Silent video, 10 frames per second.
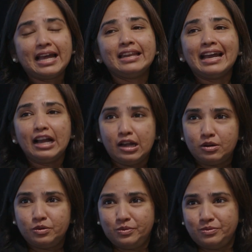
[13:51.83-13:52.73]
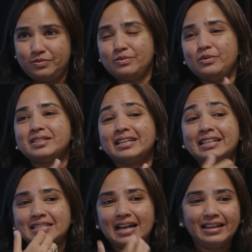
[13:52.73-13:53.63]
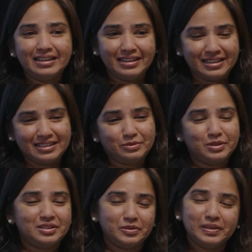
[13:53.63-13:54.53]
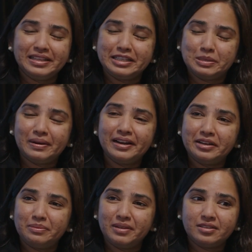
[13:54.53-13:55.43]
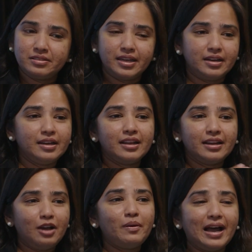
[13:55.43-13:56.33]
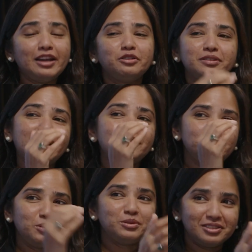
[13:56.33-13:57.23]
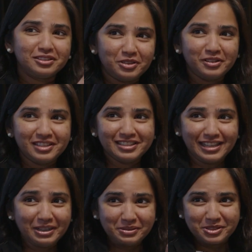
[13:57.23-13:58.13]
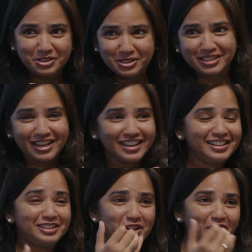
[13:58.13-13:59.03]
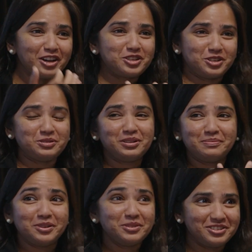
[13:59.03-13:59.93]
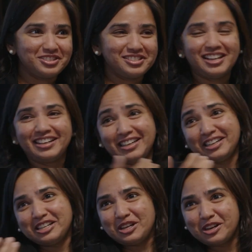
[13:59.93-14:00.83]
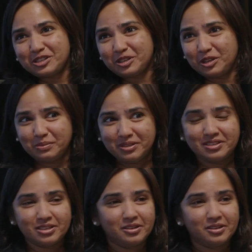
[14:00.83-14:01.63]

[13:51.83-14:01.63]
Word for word: And now what's exciting and what's really inspired me is that now I don't have to go learn all these languages. Right. I can talk to computers like I can talk to humans.